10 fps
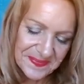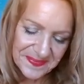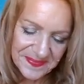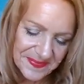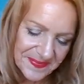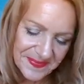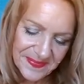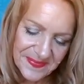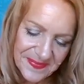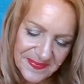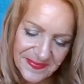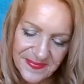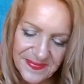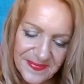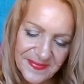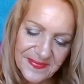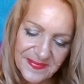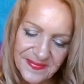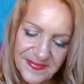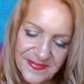
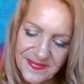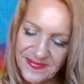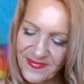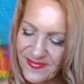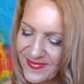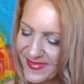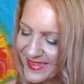(no one is talking)